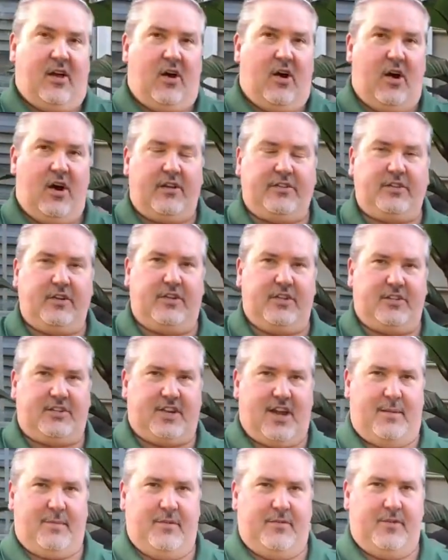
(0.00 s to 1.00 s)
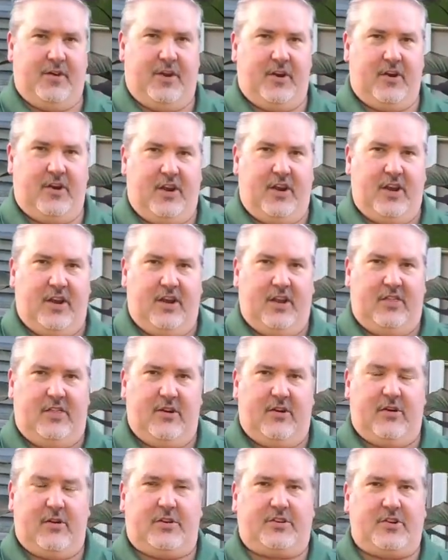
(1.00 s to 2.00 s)
also this time of year,
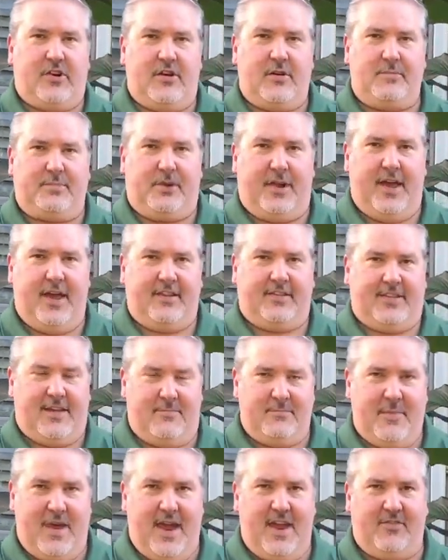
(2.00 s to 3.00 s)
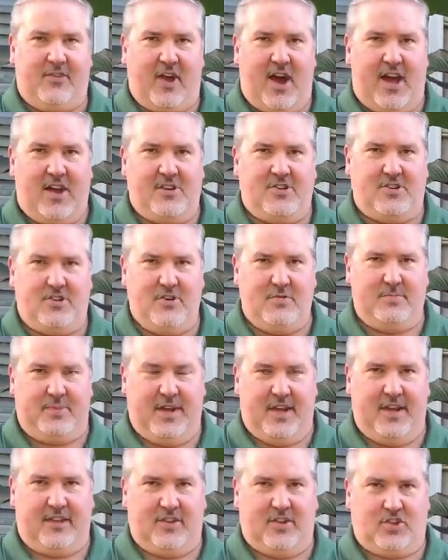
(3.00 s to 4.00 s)
there are certain plants that may have gotten too
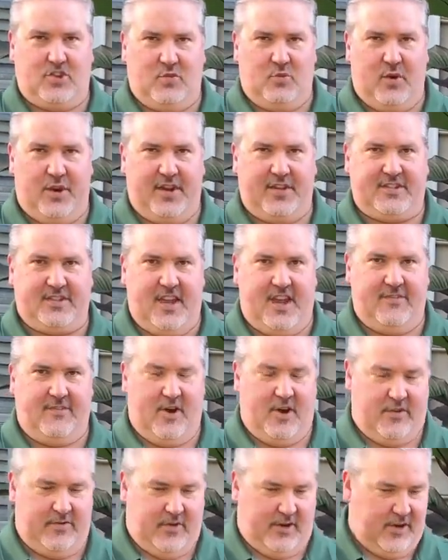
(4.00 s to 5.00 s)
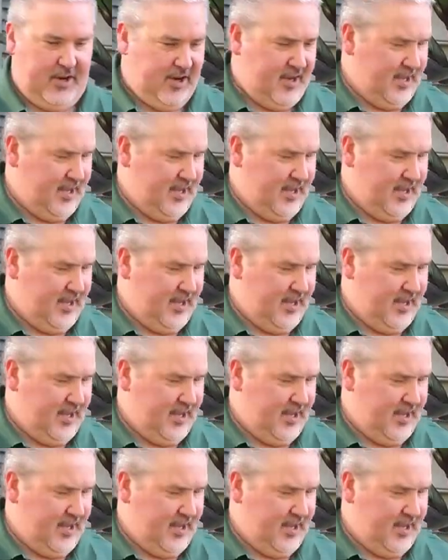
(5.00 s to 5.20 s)
big that you want to save over.